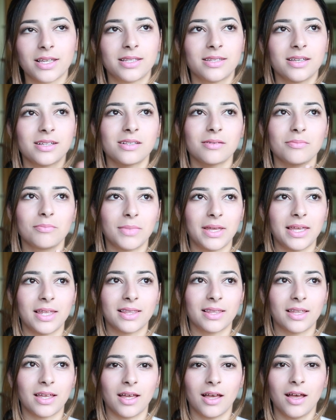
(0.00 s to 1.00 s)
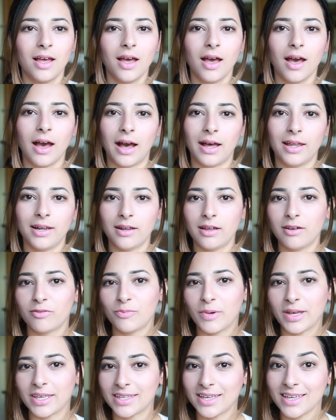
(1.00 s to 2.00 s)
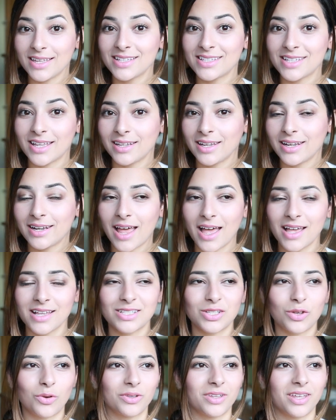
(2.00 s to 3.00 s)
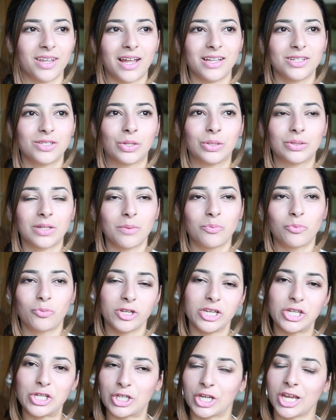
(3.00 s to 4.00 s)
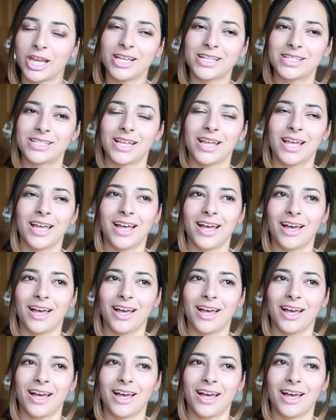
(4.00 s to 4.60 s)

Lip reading: It doesn't mean that I love my kids any less or that I don't appreciate